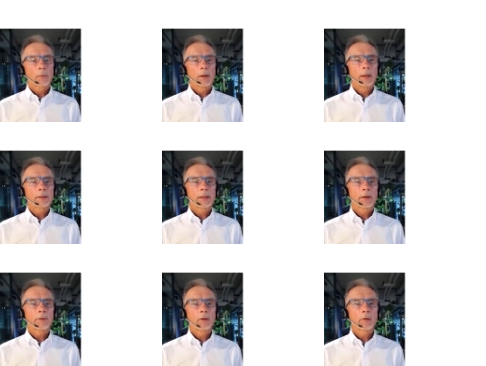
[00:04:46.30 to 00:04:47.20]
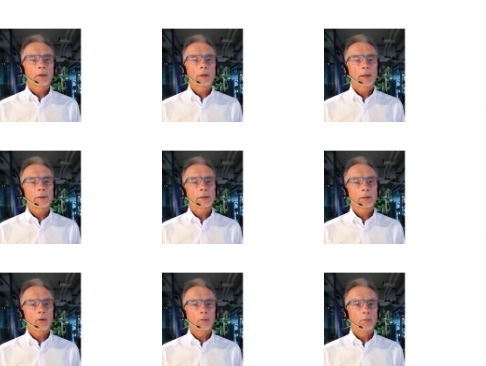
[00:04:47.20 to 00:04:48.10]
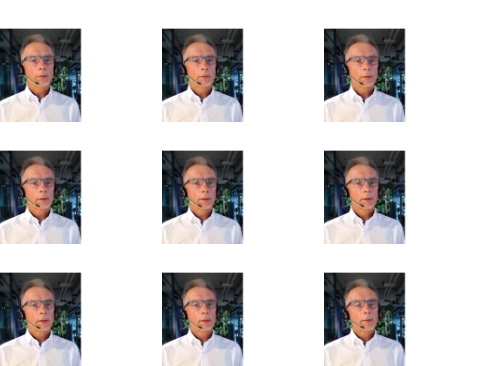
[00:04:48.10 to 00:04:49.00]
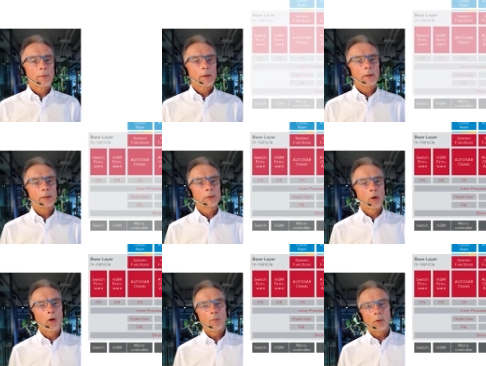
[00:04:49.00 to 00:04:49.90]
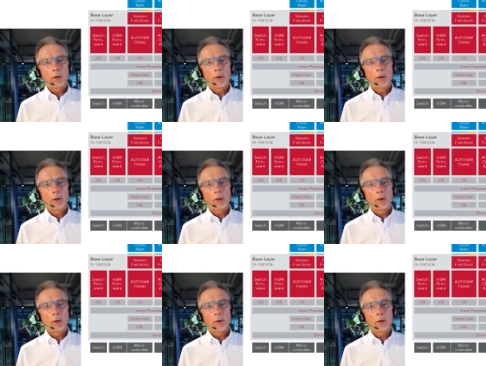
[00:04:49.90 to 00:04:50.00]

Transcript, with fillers: let's have a look at the scope. The scope,